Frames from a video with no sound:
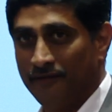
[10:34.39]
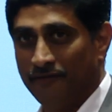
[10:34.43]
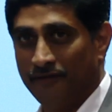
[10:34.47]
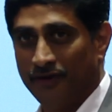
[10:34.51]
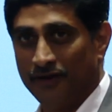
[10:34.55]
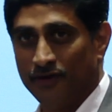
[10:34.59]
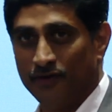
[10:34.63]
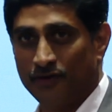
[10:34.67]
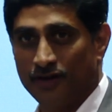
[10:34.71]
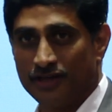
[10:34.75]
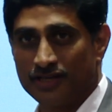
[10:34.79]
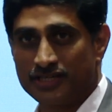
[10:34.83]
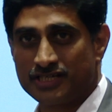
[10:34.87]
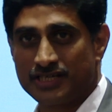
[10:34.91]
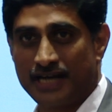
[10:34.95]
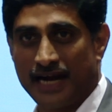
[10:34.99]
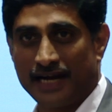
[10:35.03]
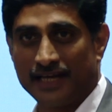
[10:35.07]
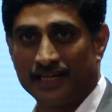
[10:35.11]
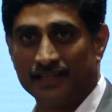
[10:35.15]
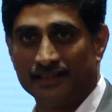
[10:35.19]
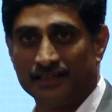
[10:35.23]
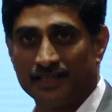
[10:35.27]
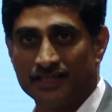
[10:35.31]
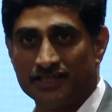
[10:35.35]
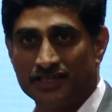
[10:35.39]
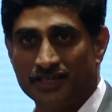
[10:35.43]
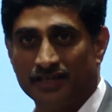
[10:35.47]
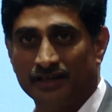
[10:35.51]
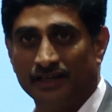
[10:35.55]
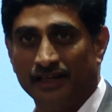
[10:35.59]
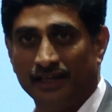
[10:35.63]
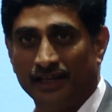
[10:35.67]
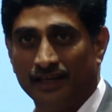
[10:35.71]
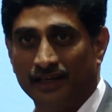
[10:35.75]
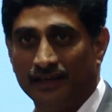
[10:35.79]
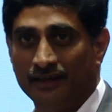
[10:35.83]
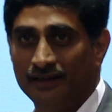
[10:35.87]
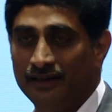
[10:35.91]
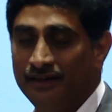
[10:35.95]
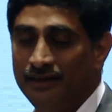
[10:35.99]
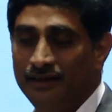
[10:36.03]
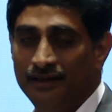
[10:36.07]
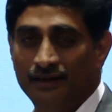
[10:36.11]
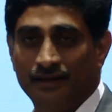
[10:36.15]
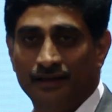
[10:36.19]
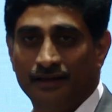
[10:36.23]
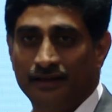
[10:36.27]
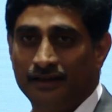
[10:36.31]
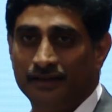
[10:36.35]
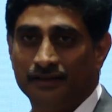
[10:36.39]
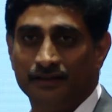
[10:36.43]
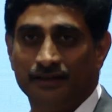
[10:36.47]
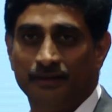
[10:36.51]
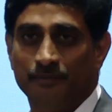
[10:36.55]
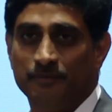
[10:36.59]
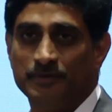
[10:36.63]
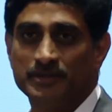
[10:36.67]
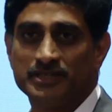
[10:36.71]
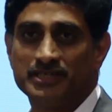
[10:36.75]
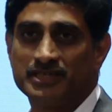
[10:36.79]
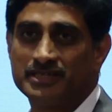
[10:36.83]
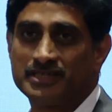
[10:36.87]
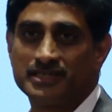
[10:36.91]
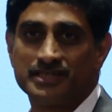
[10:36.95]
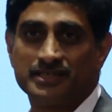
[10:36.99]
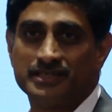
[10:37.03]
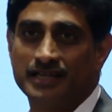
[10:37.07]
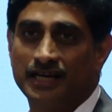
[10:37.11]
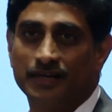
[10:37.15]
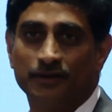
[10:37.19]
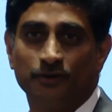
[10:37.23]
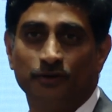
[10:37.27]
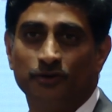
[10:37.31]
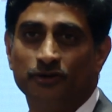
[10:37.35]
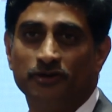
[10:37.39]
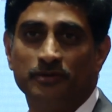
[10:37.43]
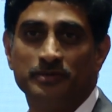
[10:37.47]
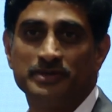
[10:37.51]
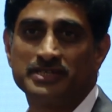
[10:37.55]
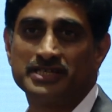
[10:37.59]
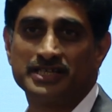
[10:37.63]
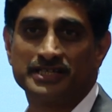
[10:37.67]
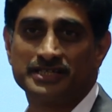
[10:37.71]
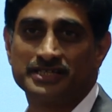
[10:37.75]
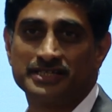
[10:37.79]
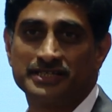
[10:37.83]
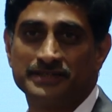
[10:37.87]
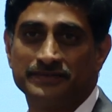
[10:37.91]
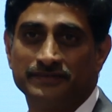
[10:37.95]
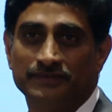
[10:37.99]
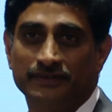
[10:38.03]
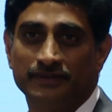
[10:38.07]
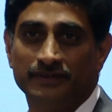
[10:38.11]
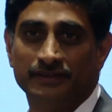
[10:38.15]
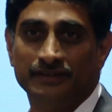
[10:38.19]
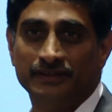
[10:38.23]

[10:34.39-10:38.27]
when you are starting the journey, the business is not going to be successful.